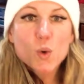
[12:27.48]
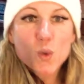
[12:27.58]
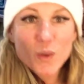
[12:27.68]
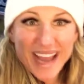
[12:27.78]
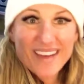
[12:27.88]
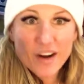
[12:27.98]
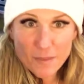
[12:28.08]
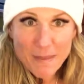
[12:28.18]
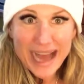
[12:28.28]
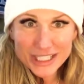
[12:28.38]
We have our
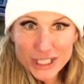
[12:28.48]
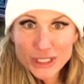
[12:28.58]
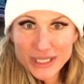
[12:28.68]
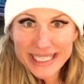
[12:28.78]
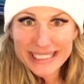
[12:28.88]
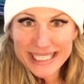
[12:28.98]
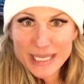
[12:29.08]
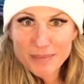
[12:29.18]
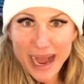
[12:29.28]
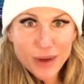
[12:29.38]
matcha green
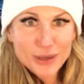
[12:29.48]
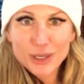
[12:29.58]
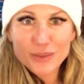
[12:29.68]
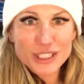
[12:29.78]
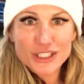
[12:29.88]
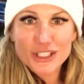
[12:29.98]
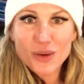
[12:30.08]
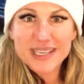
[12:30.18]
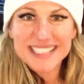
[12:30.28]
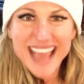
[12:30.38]
tea powder, which is so
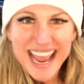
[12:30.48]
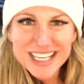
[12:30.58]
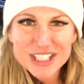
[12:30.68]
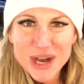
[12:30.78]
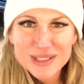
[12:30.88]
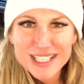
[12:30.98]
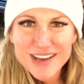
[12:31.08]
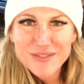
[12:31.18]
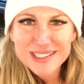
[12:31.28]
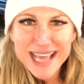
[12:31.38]
easy. Hey,
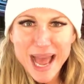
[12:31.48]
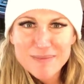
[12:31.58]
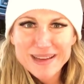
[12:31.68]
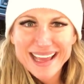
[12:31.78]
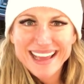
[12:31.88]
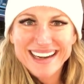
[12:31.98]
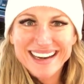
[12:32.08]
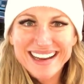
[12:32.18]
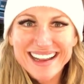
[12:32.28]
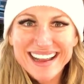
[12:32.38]
Joseph, what's
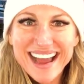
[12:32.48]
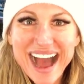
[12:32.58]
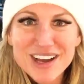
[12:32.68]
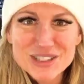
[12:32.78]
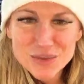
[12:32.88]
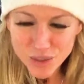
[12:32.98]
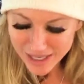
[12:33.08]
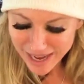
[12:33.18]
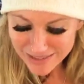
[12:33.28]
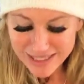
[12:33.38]
happening? How's your
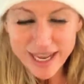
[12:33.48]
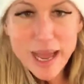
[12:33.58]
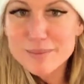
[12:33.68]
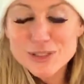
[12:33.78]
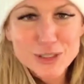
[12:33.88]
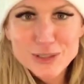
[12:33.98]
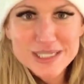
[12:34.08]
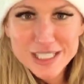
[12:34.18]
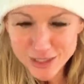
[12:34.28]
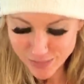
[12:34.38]
workout today? I'm sure you
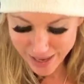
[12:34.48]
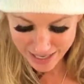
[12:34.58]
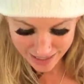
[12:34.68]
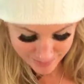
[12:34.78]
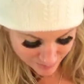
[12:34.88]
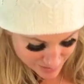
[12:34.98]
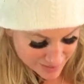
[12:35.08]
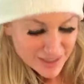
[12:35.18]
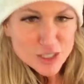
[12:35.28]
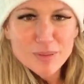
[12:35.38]
did it already.
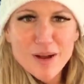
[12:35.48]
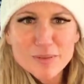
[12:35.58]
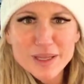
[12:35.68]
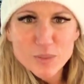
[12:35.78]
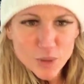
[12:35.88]
You're probably at